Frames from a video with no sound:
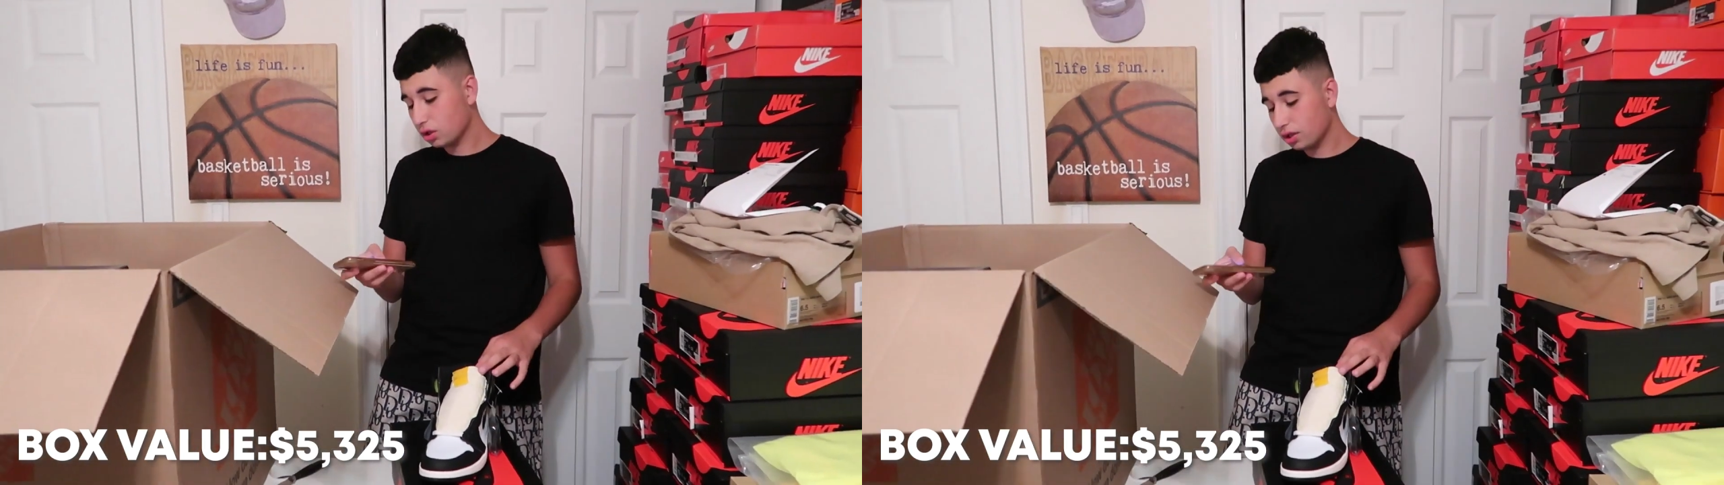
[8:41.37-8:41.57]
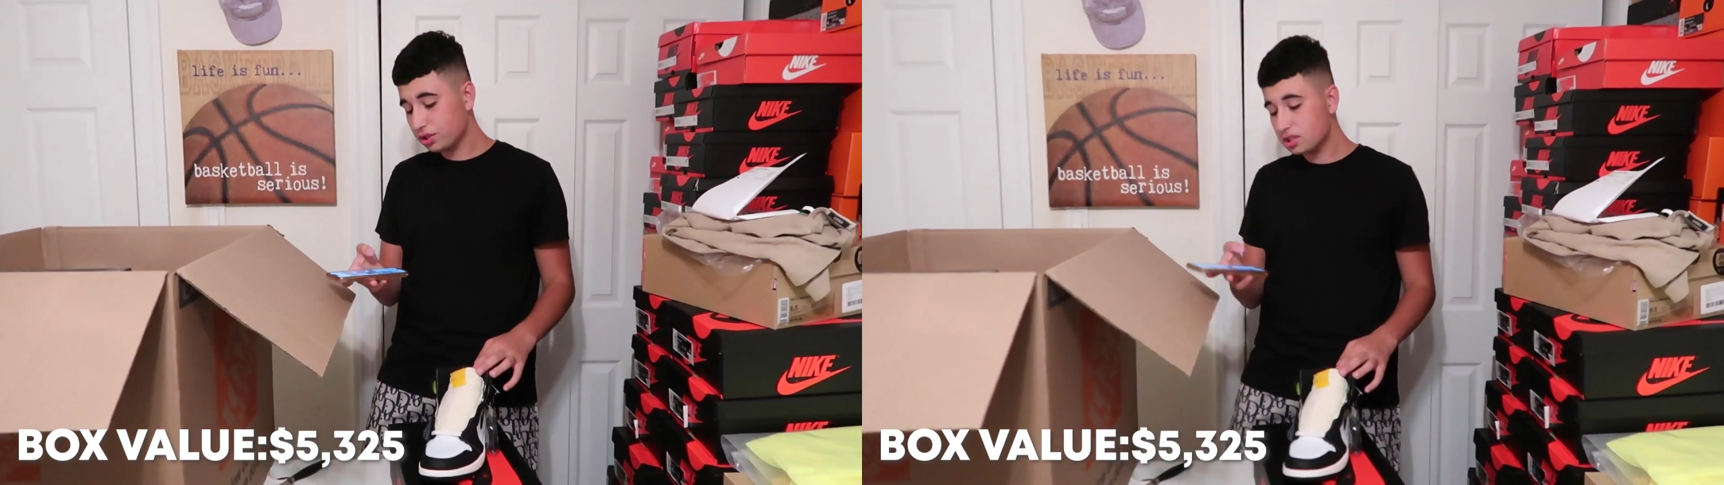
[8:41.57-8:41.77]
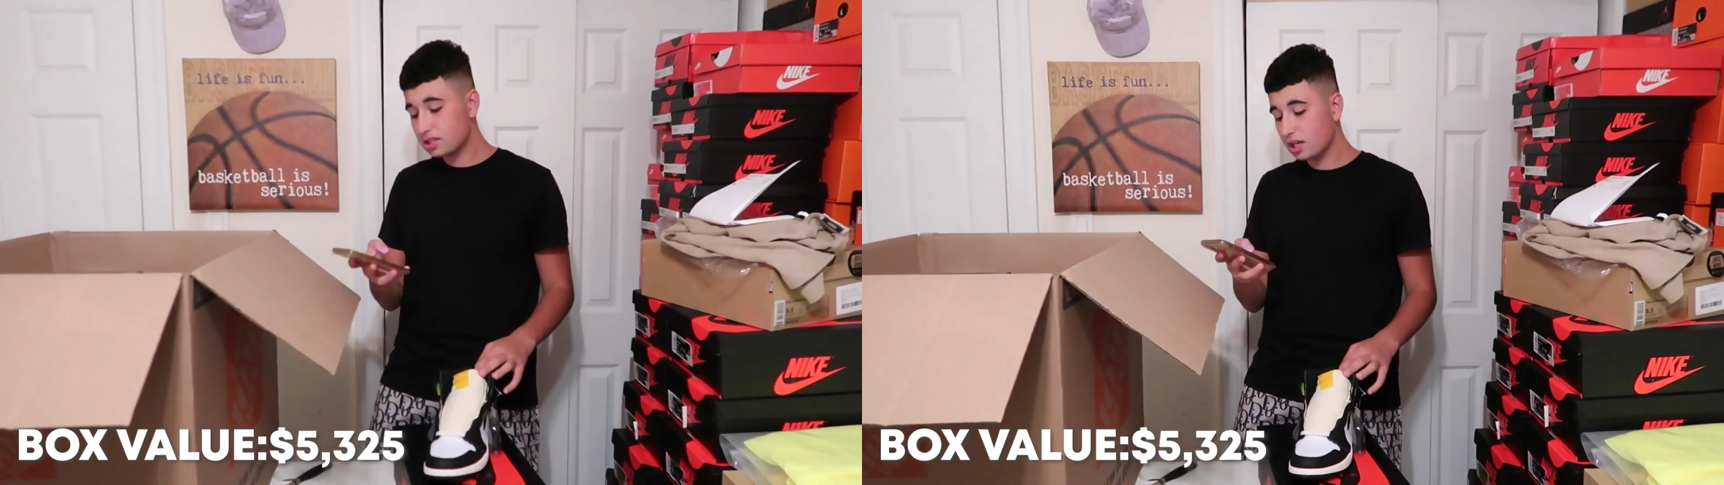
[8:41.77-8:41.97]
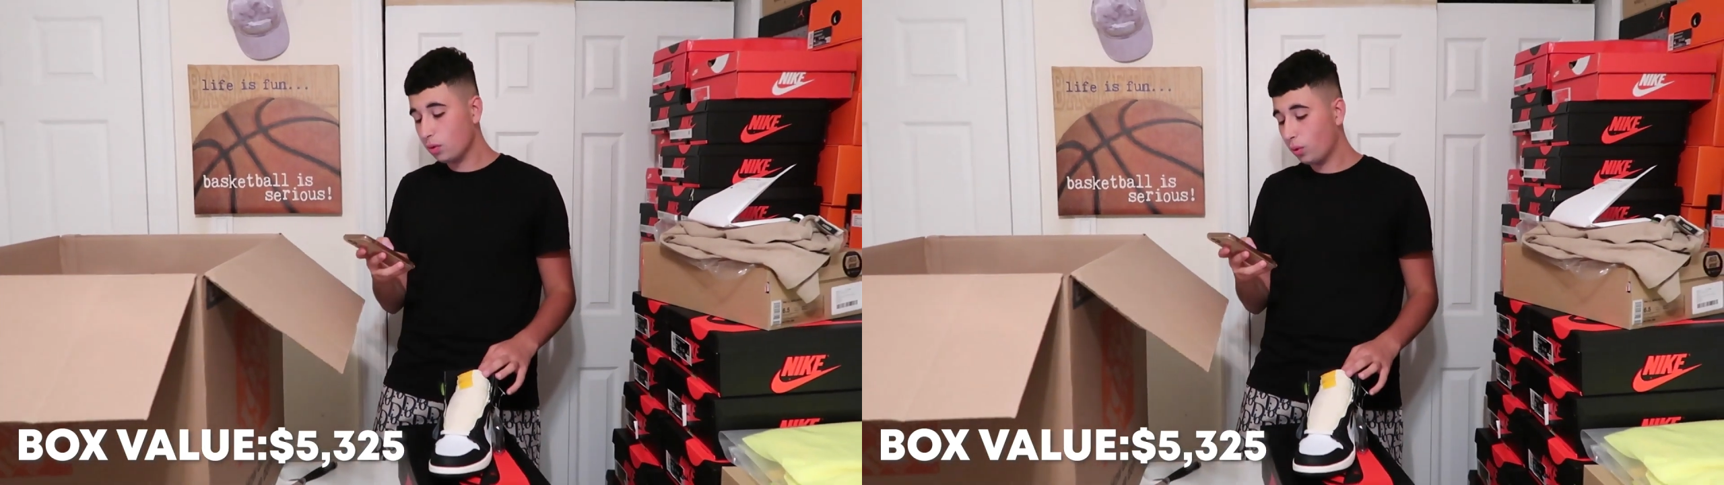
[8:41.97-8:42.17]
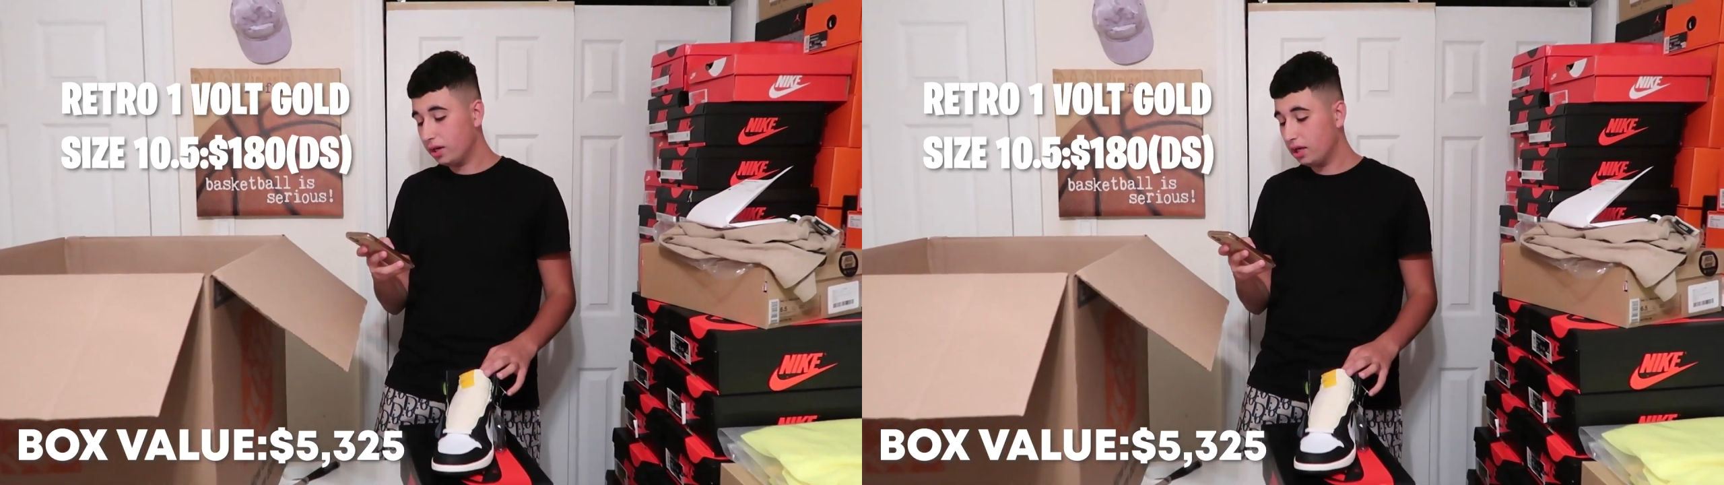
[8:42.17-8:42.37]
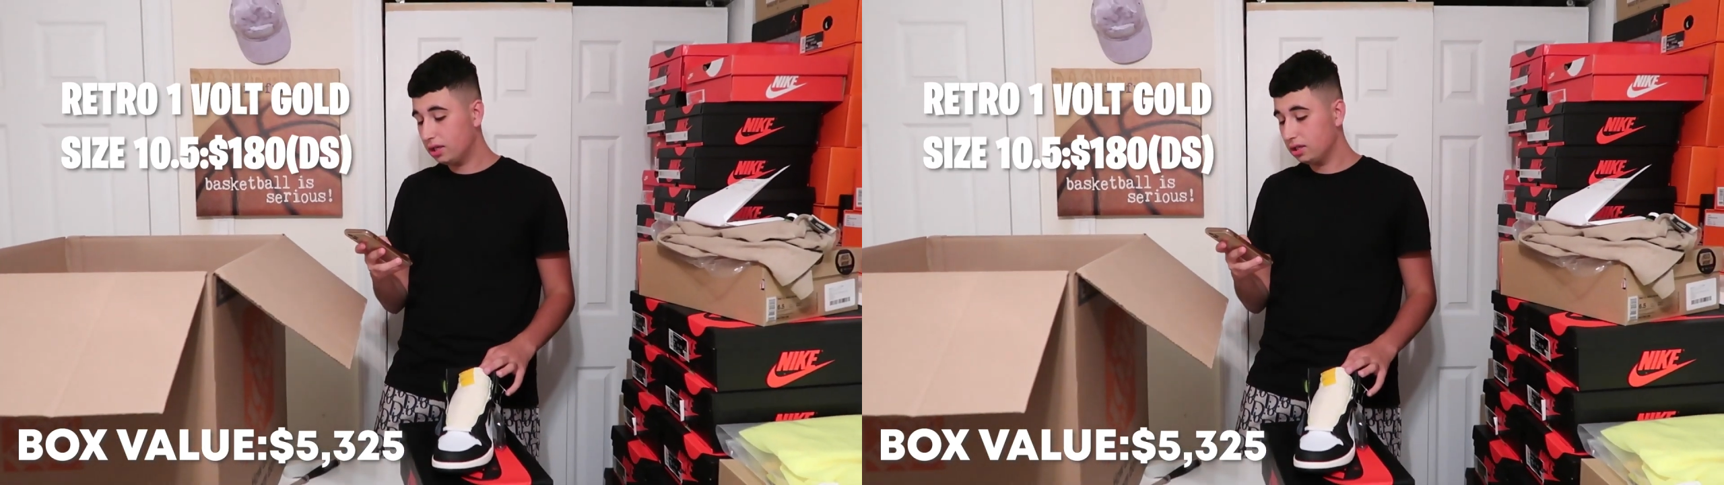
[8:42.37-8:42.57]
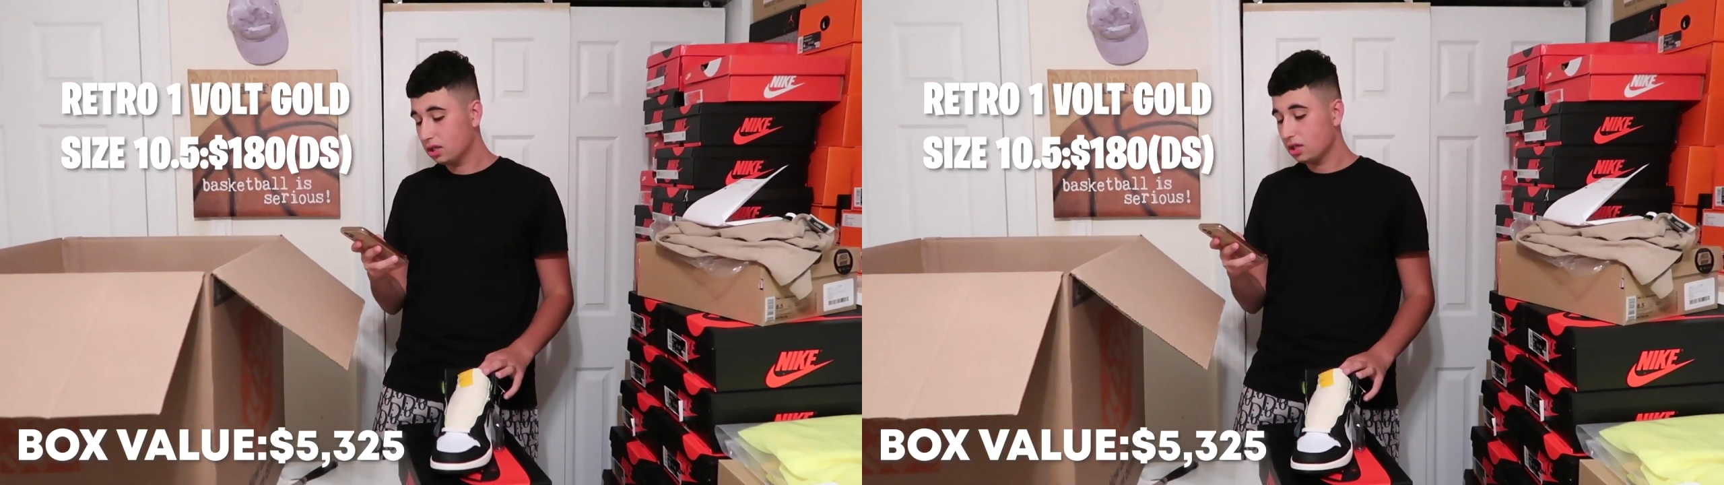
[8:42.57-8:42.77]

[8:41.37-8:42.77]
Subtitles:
So let's just say 180.